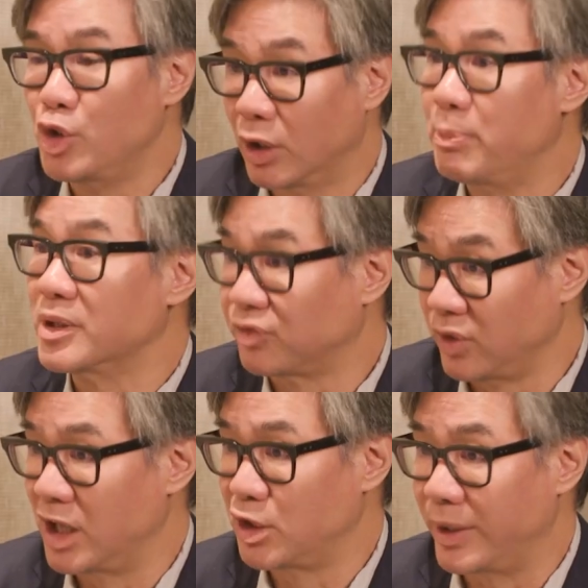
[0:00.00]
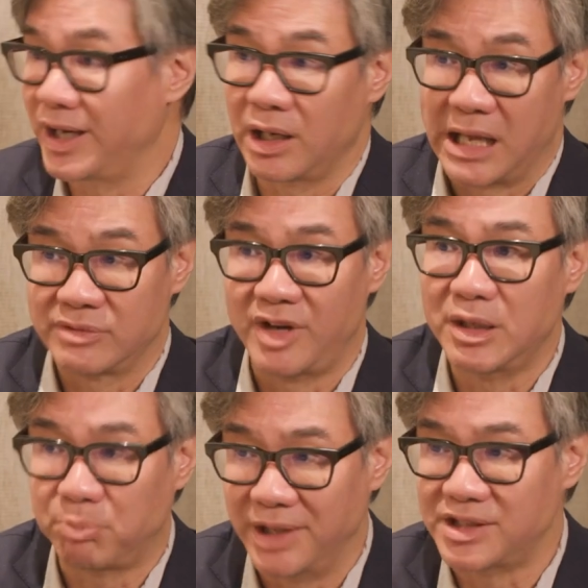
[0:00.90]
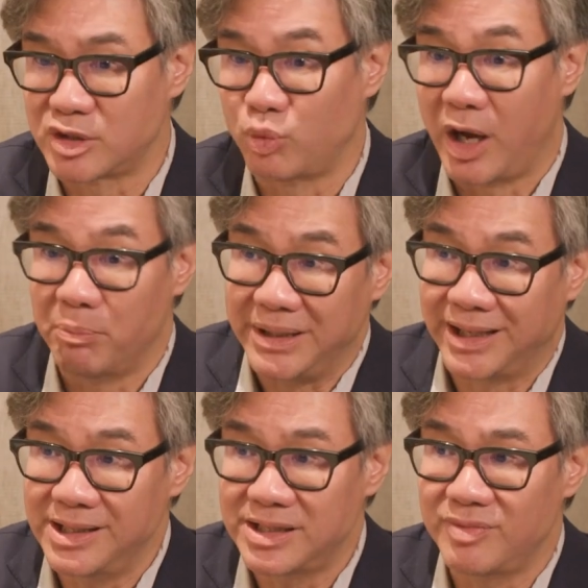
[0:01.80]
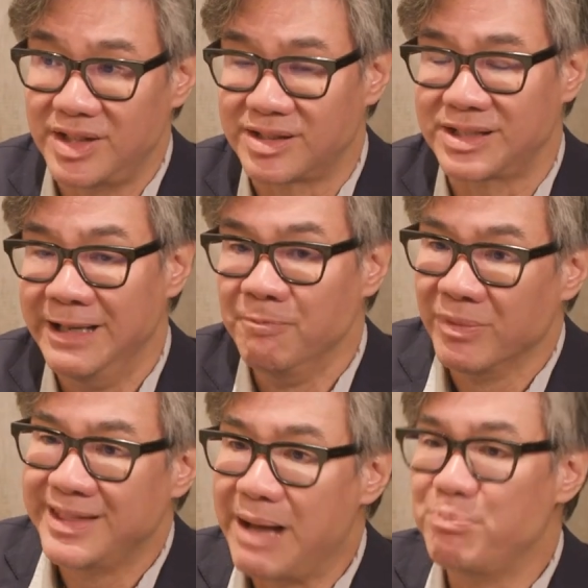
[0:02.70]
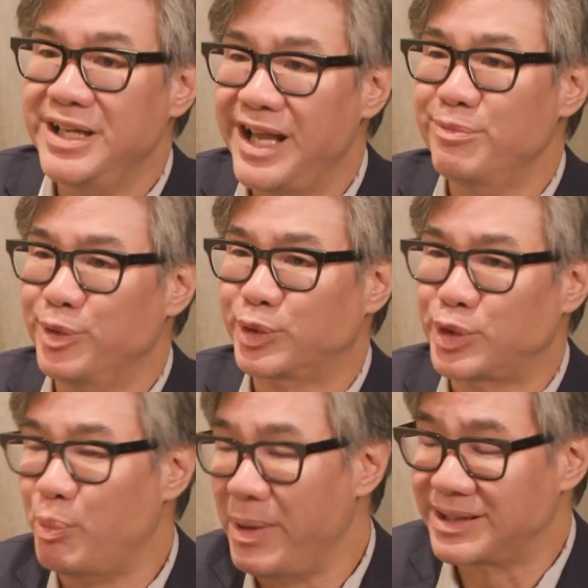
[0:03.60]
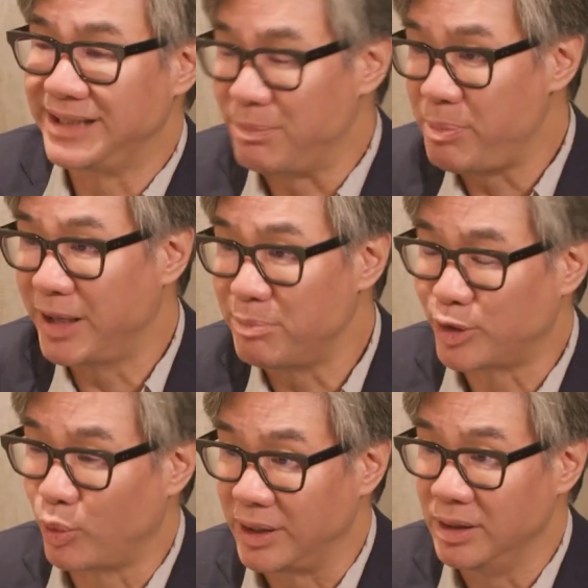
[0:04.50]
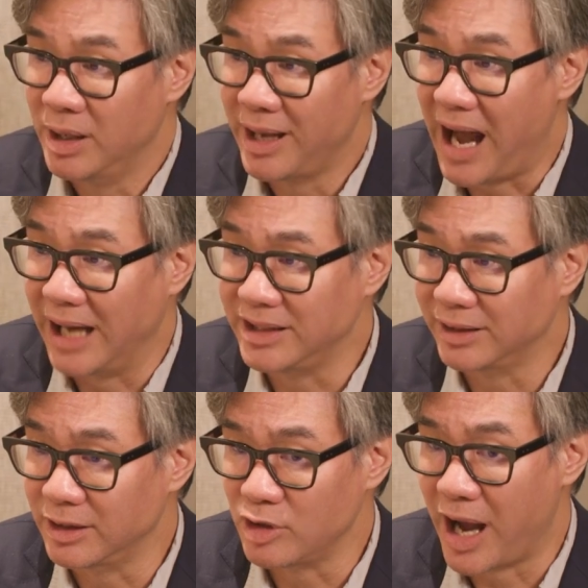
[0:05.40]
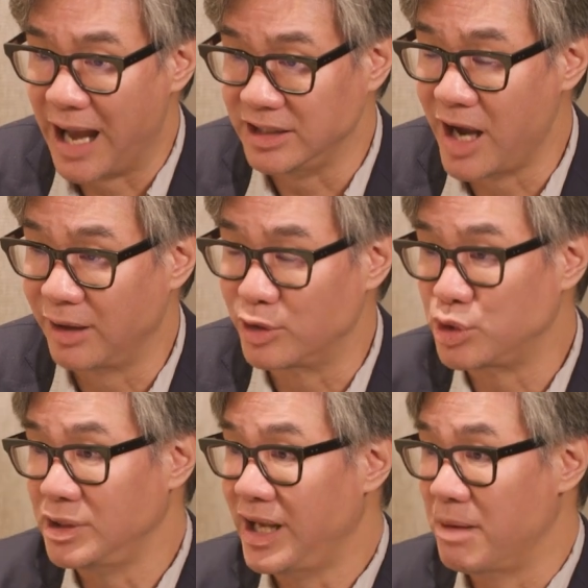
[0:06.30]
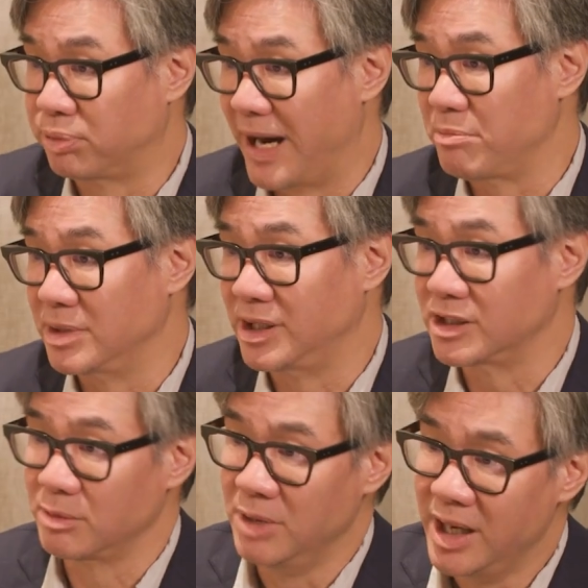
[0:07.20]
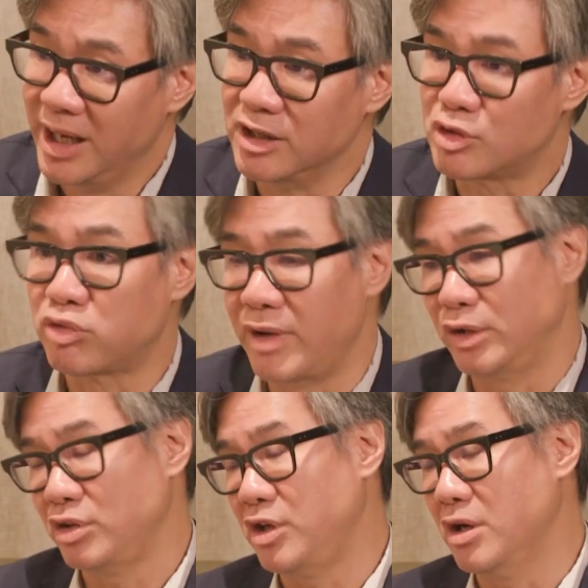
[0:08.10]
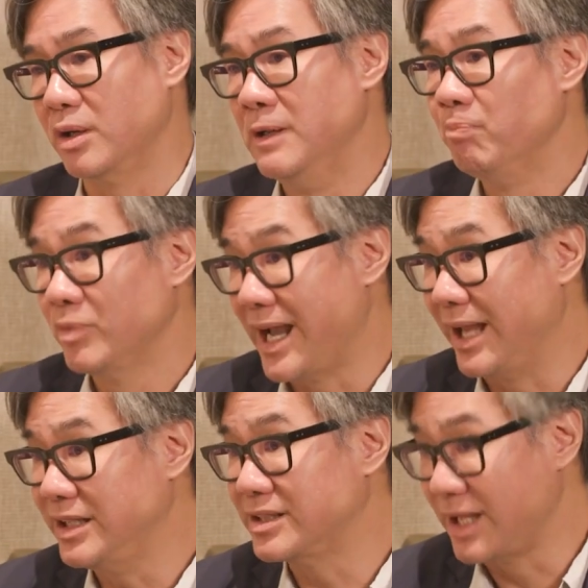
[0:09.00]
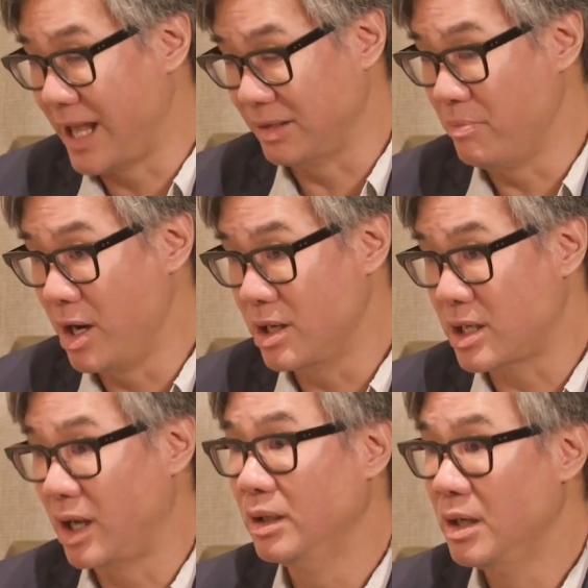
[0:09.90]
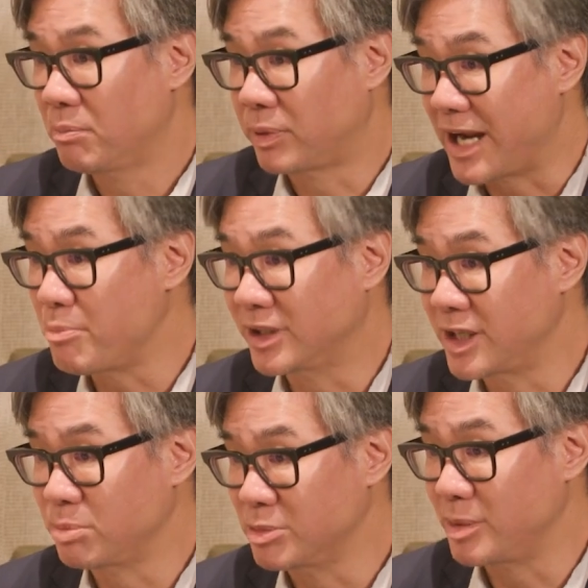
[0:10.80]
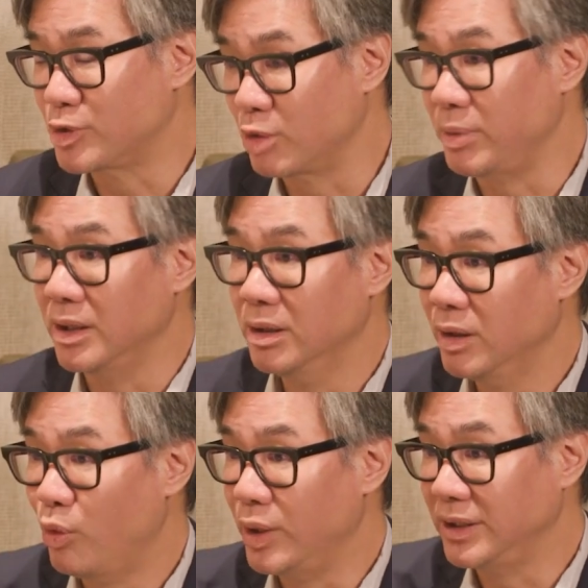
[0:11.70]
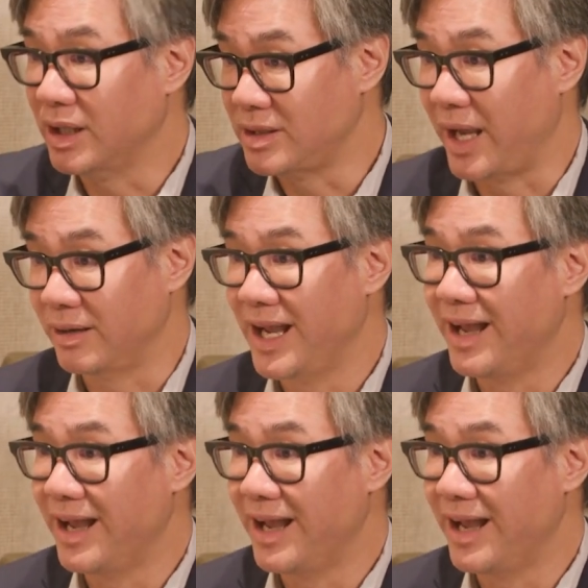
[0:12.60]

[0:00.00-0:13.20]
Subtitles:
know, Europe is floundering, lots of other places as well, because of this not being able to basically pick between ideology and pragmatism. And it's great to hear that at least in Latin America, pragmatism seems to be winning the day.